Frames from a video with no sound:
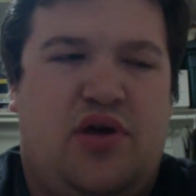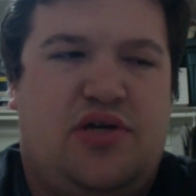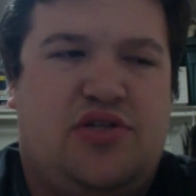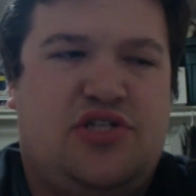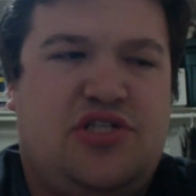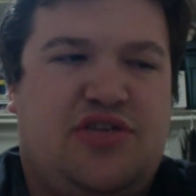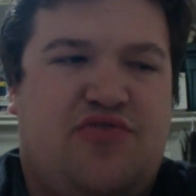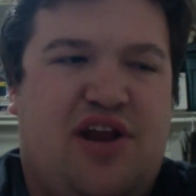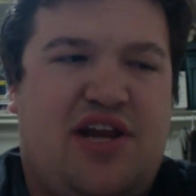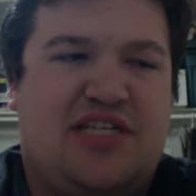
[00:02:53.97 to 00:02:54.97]
Just
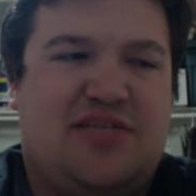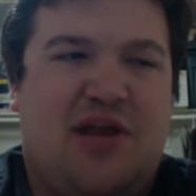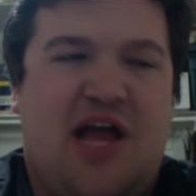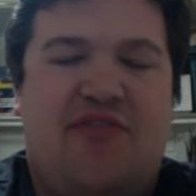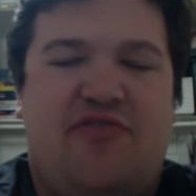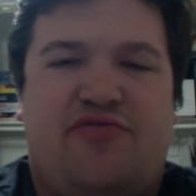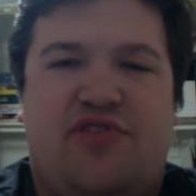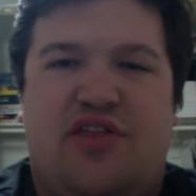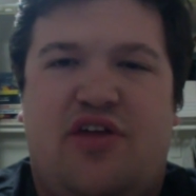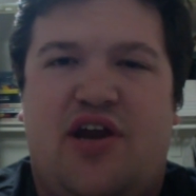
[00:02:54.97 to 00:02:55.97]
different ideas. I haven't
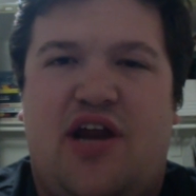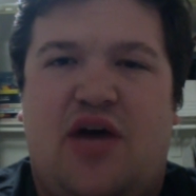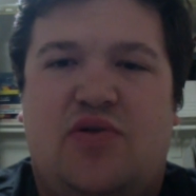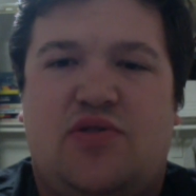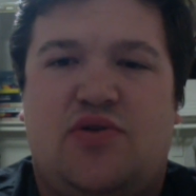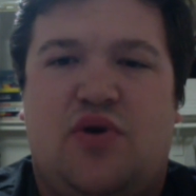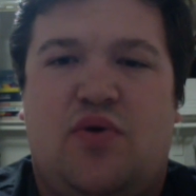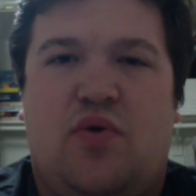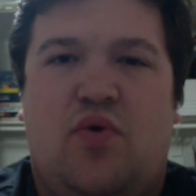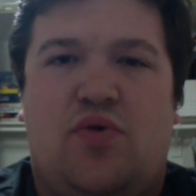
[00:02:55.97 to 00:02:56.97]
fully thought it out, so
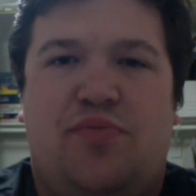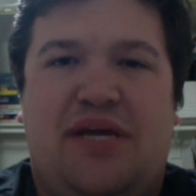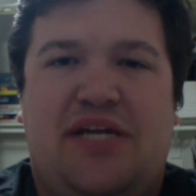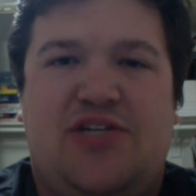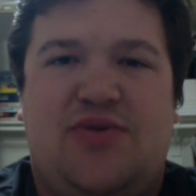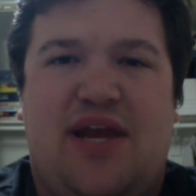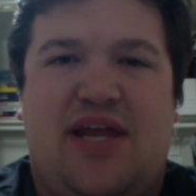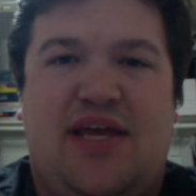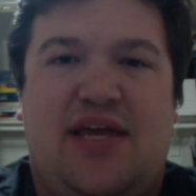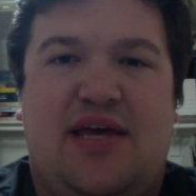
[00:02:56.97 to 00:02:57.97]
don't hold me to
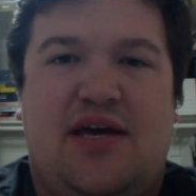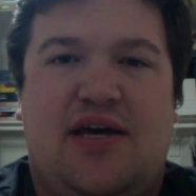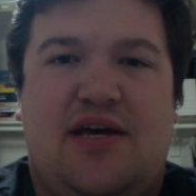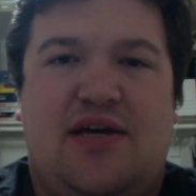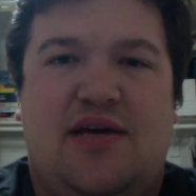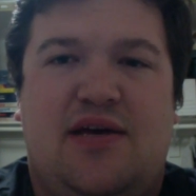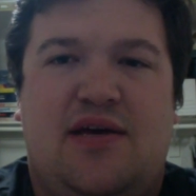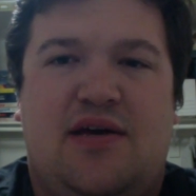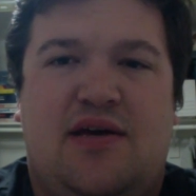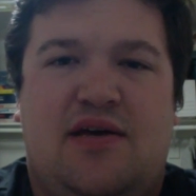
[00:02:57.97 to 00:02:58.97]
any
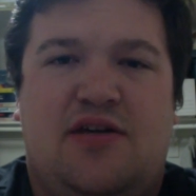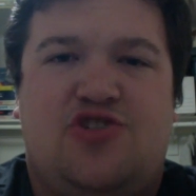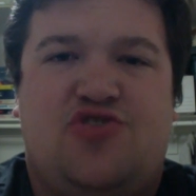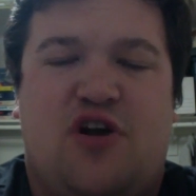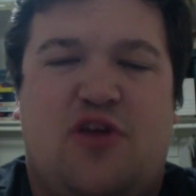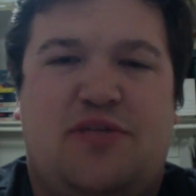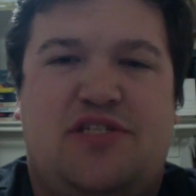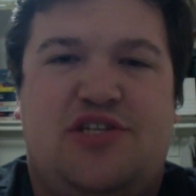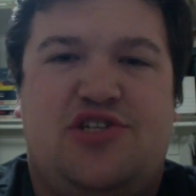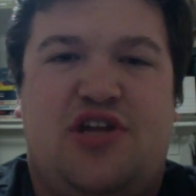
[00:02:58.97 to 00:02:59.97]
strong
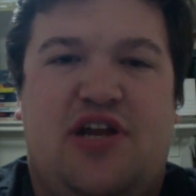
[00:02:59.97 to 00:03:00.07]
position on